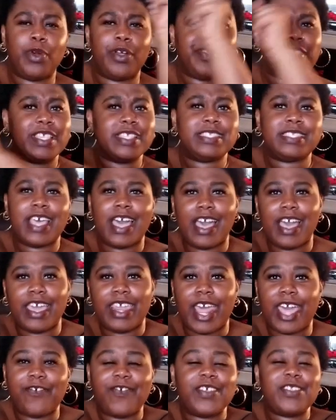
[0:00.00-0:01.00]
on the side.
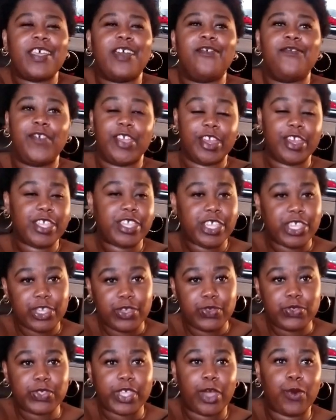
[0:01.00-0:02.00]
I find that very
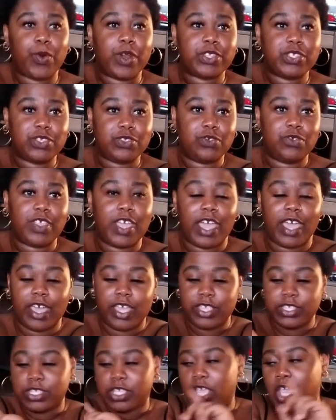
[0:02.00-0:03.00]
cute. So I wanted to do that
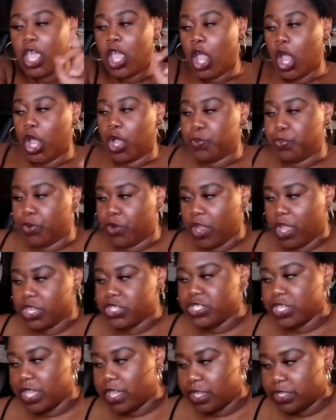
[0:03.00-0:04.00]
as a
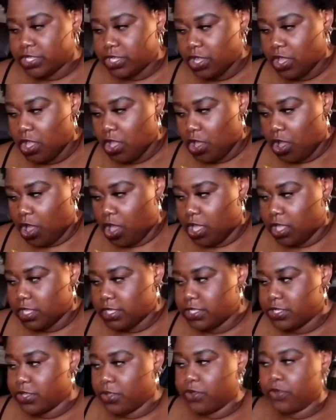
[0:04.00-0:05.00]
project
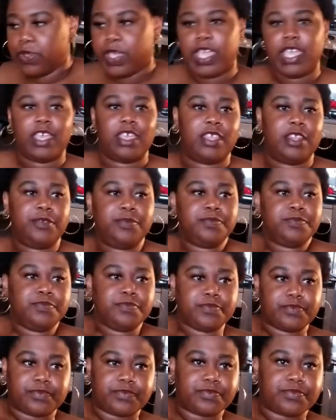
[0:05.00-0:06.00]
also. And
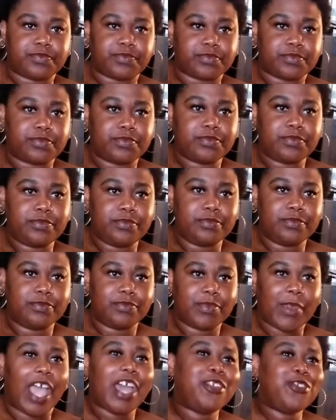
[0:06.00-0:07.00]

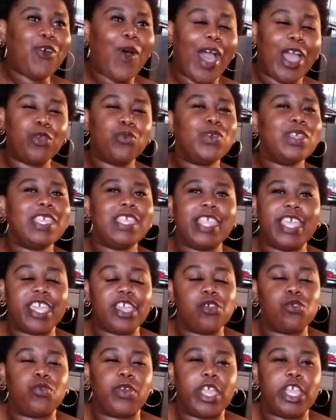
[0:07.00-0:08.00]
I don't know, I really like
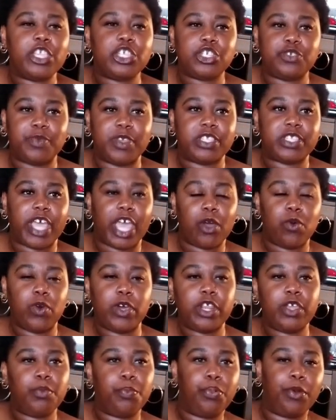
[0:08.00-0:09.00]
arrangements. I
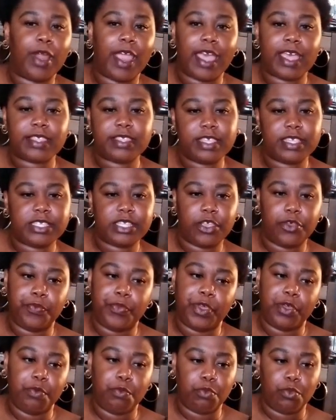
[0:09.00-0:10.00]
want to practice a
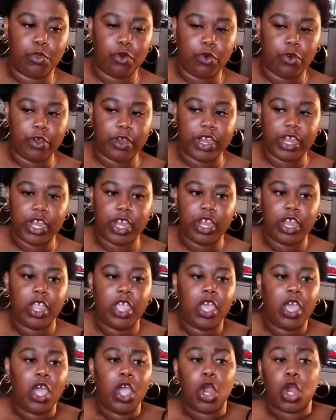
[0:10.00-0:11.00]
bit more
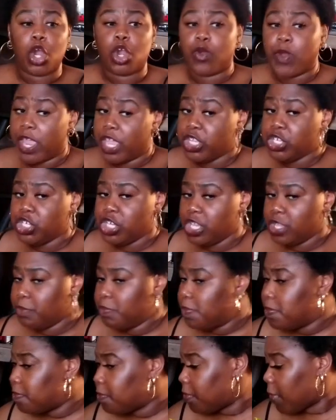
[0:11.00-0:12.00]
arranging
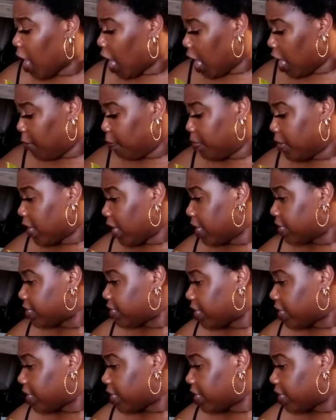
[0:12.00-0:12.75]
um, plants